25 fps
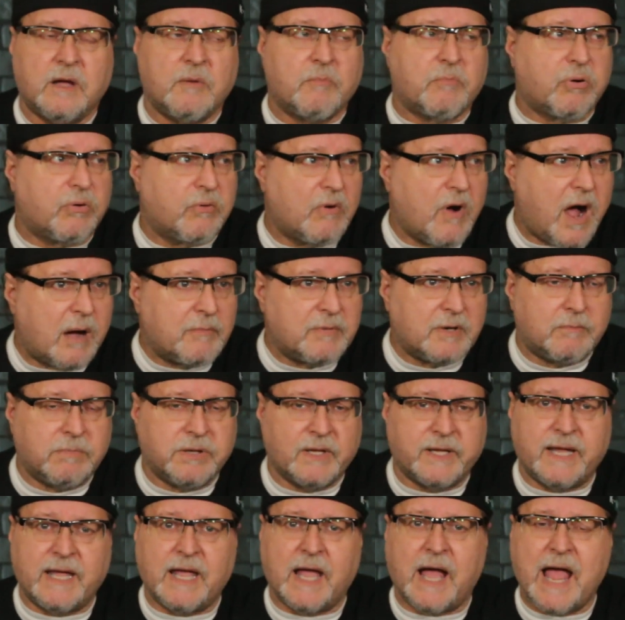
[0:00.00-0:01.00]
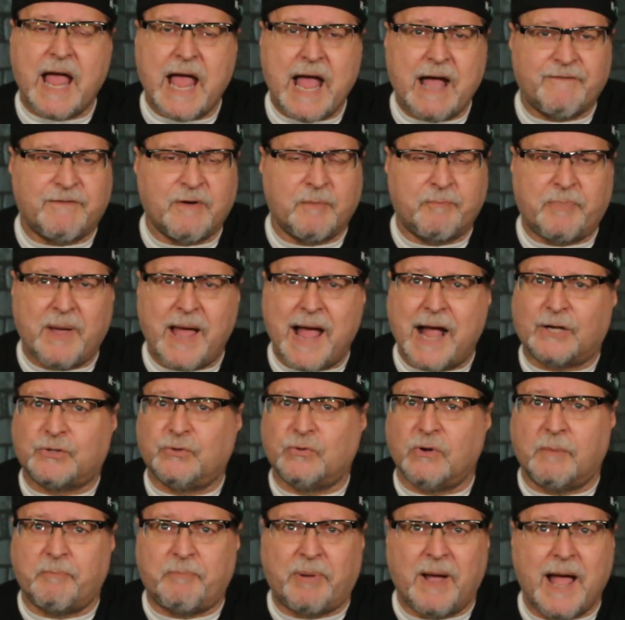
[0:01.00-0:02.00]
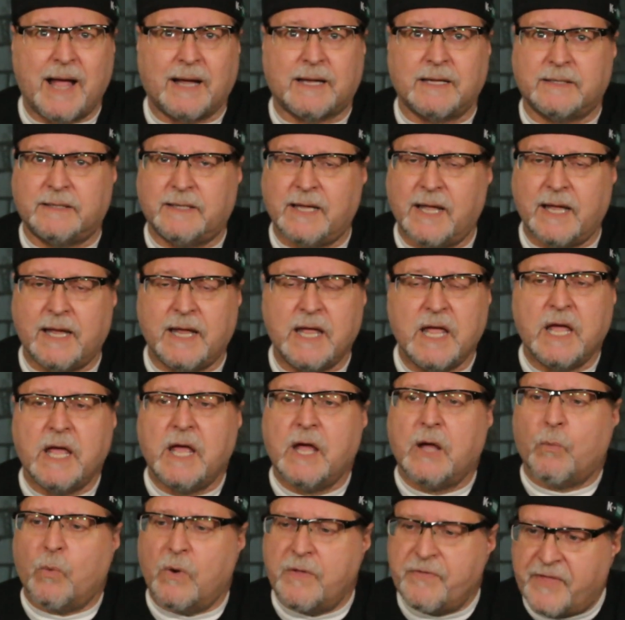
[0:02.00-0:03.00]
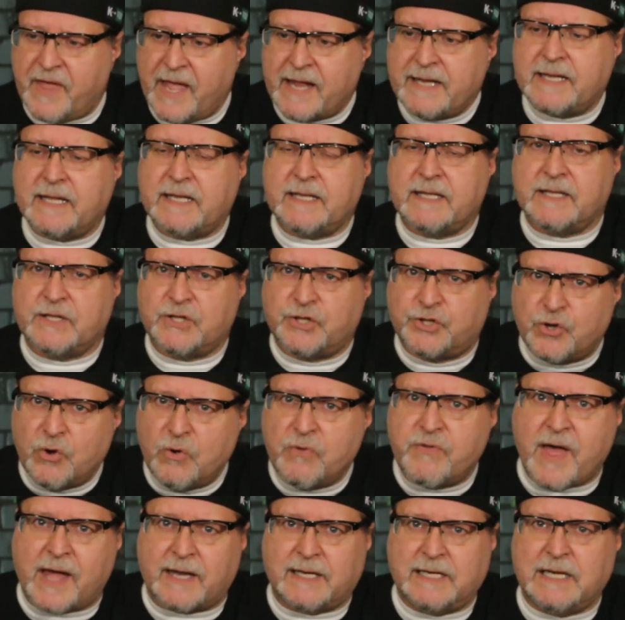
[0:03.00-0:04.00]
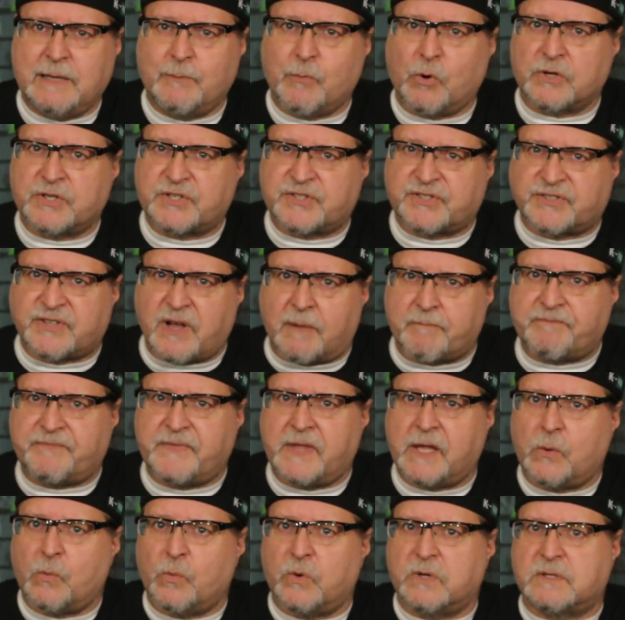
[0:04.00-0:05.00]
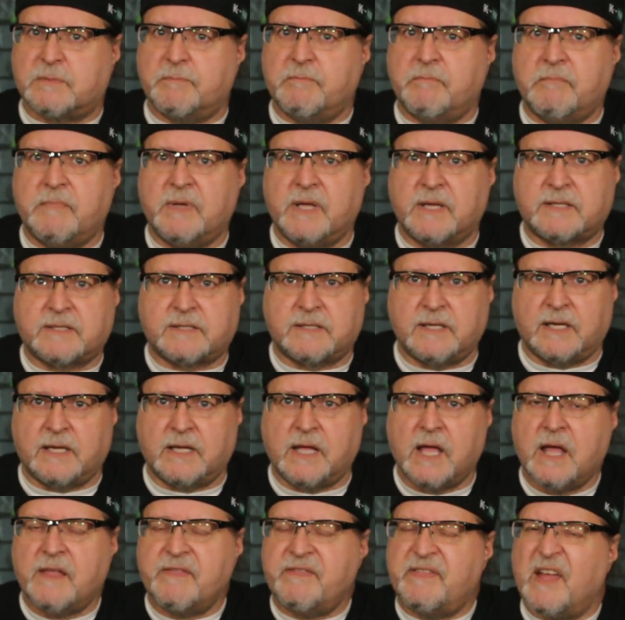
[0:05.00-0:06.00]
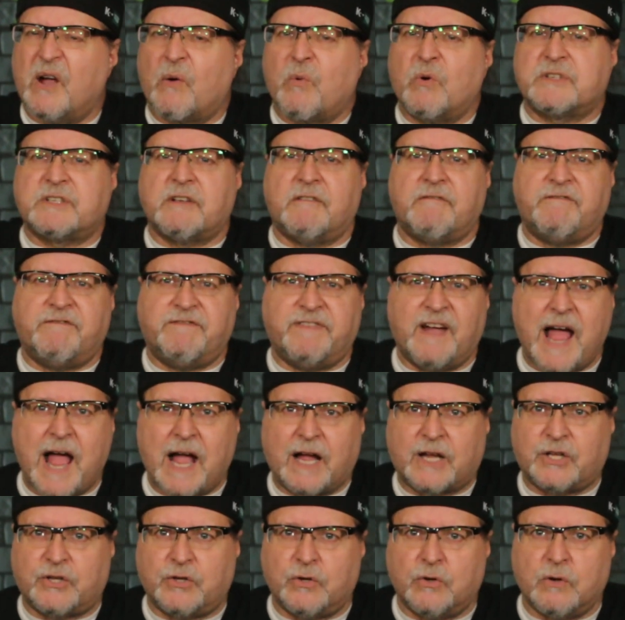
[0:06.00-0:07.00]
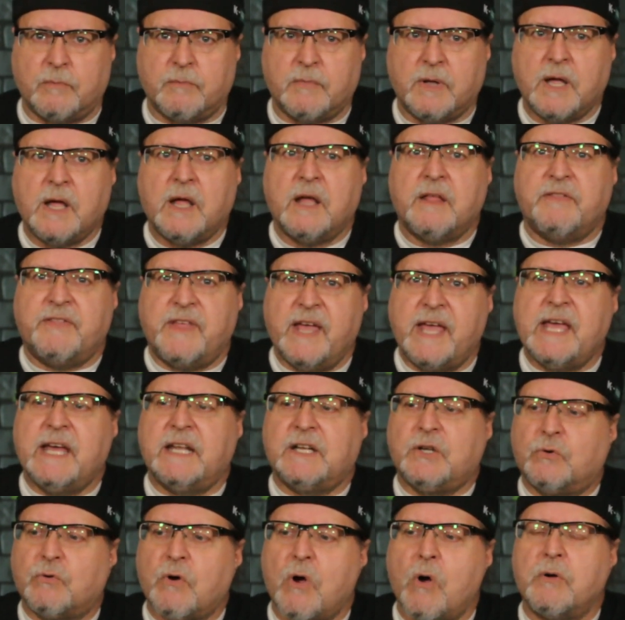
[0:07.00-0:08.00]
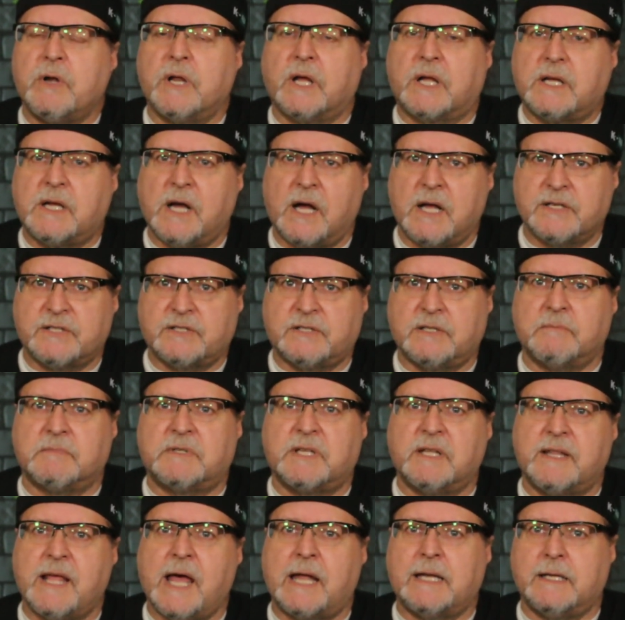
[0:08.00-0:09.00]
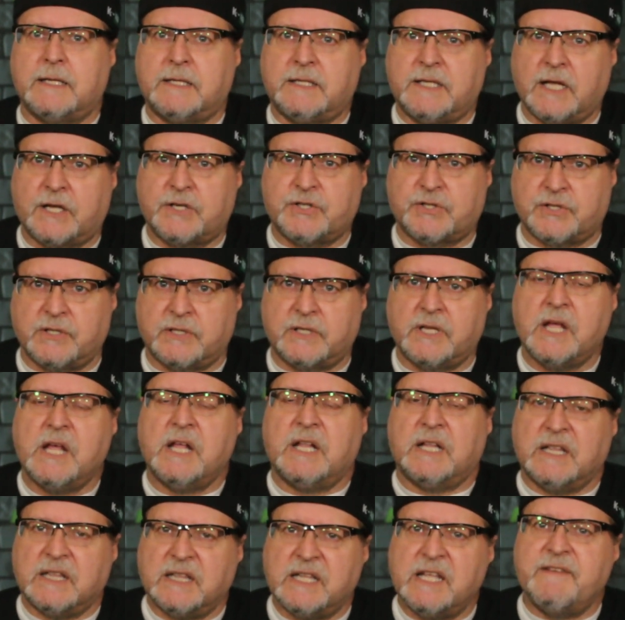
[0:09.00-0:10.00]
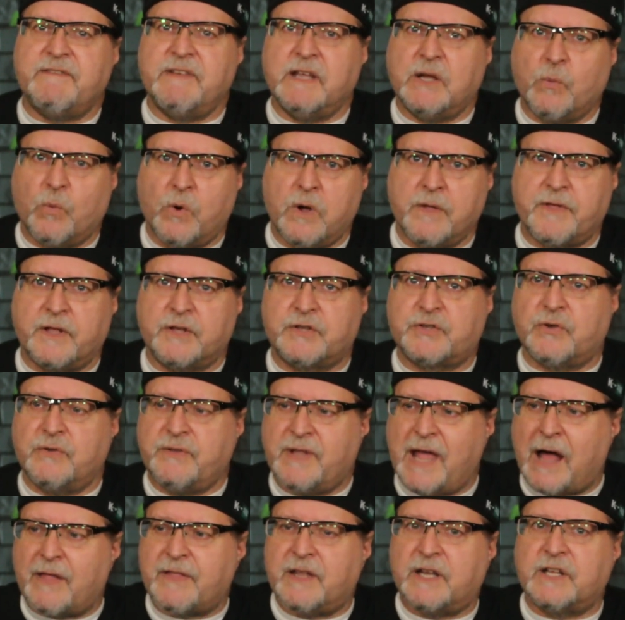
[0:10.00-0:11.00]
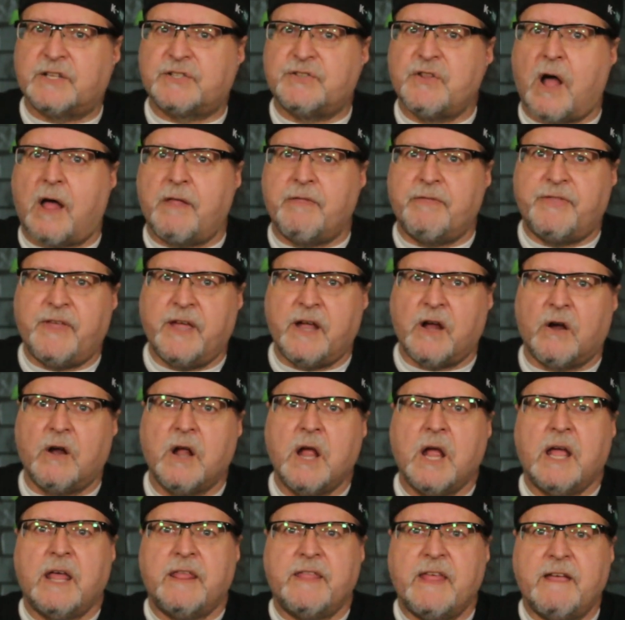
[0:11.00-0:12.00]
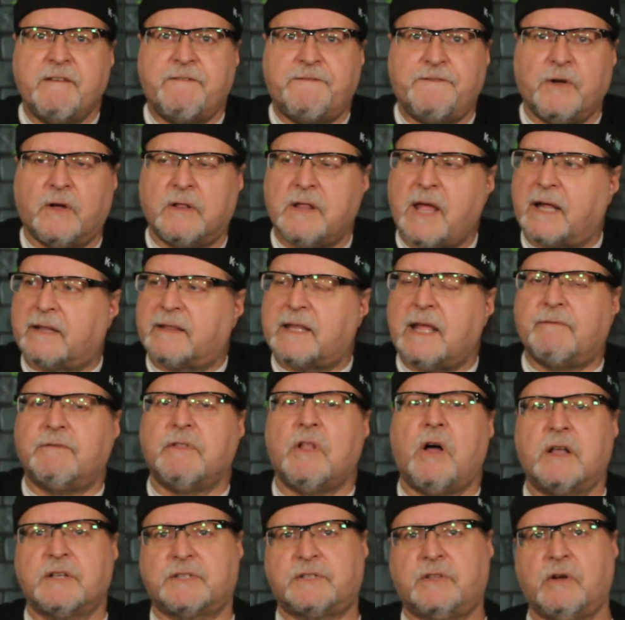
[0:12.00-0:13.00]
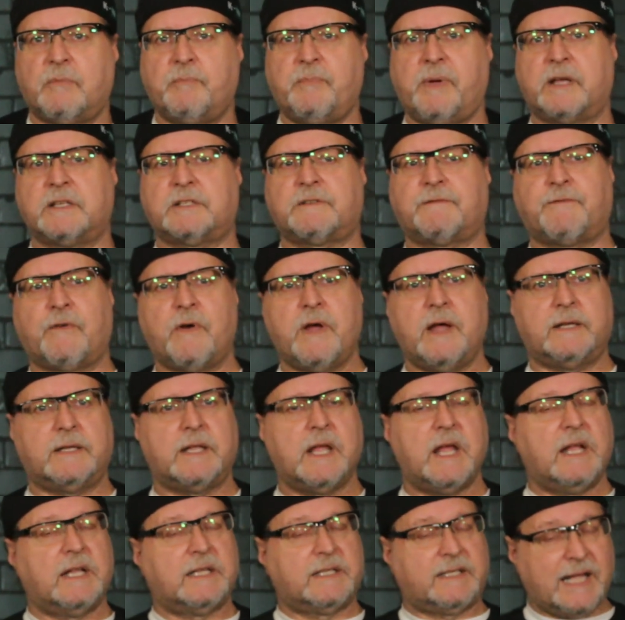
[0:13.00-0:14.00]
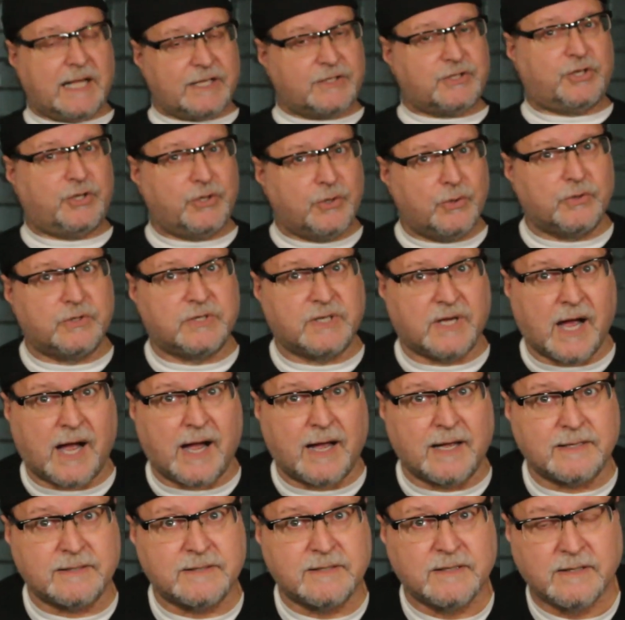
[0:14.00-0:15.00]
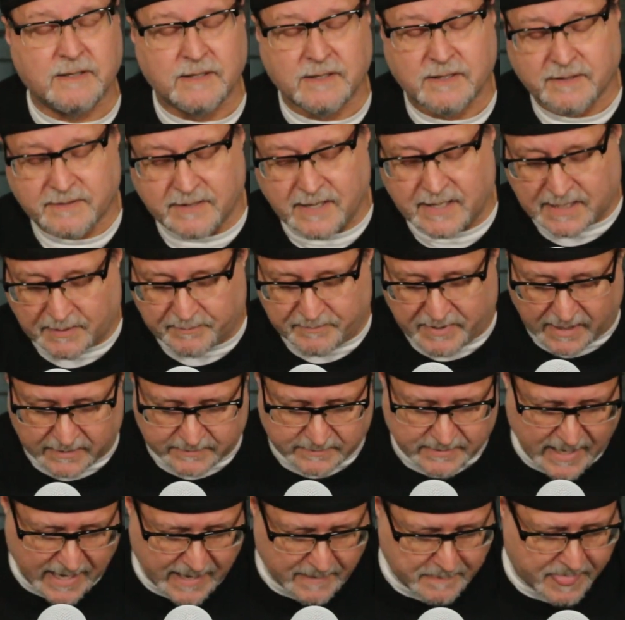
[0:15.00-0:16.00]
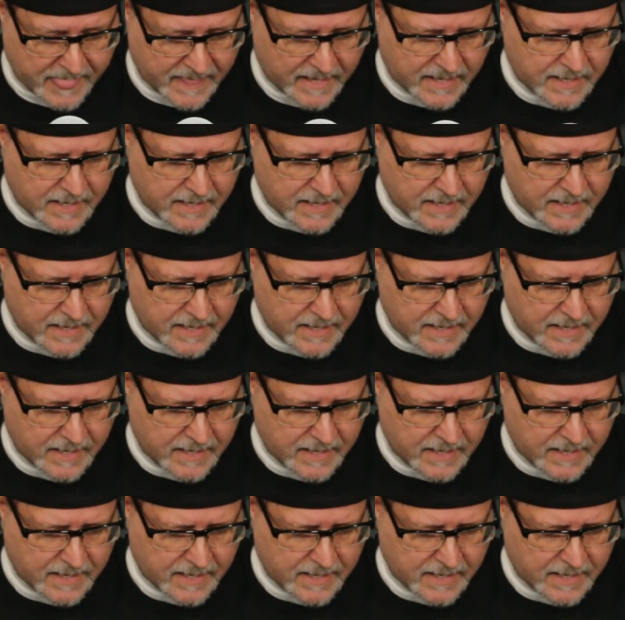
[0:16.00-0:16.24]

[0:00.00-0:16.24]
probably a half a pack to a pack a day. When they didn't do that anymore, something was missing. There was a vacuum. They had grown accustomed to that addiction, living with it. So now that it's not there, they feel like they've lost their best friend. That's huge, guys. Think about that.